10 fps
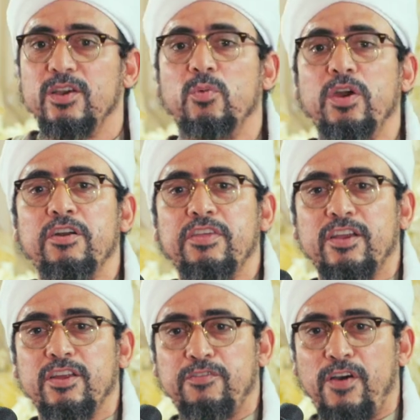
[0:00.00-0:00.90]
where are they
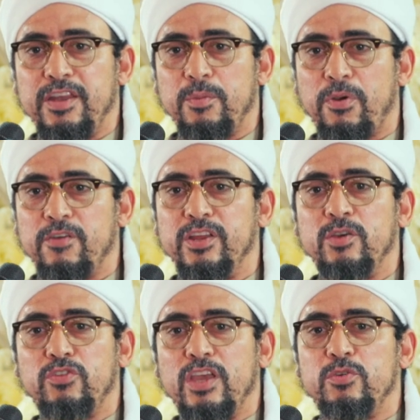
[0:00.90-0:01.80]
going to find a prophet?
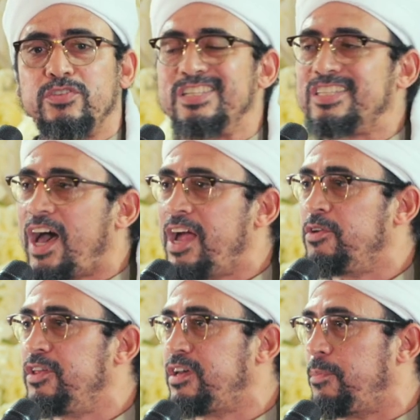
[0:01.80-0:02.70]
It was
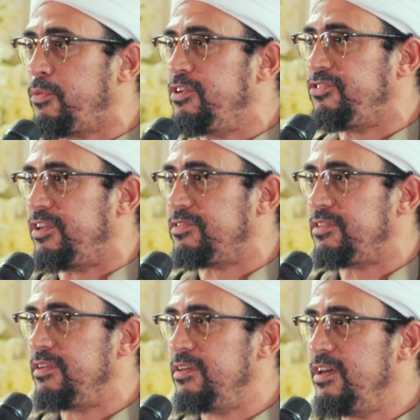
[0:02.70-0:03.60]
entirely capricious,
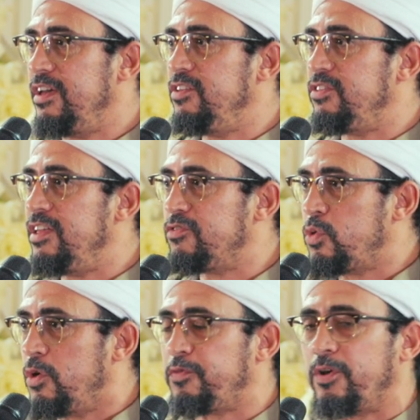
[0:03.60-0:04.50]
his
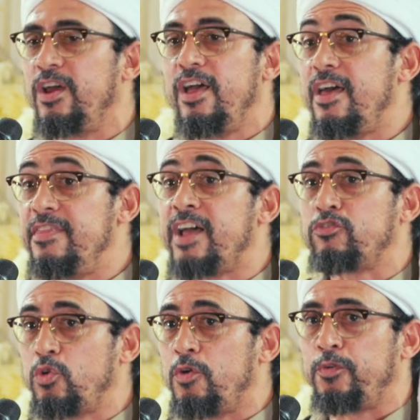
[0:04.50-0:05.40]
kufr. And that's
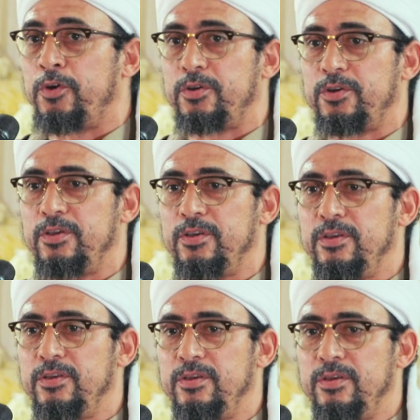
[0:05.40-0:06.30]
kufr,
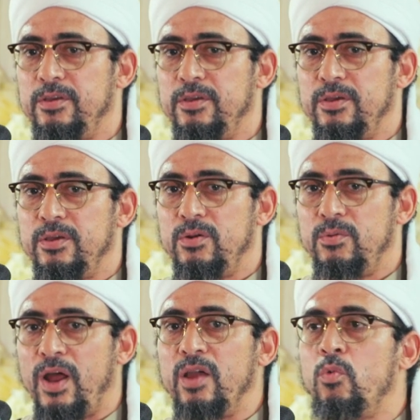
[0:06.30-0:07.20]

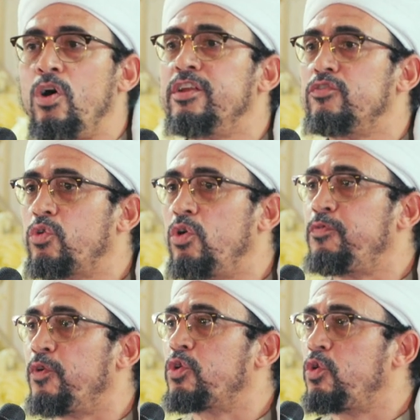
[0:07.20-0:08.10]
right? What is
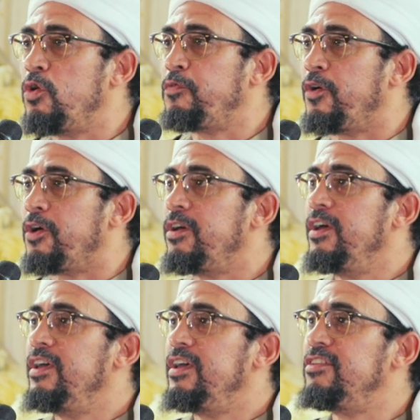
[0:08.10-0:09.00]
kufr? Kufr
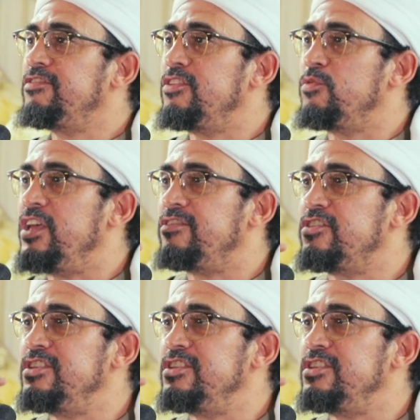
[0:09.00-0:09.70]
is to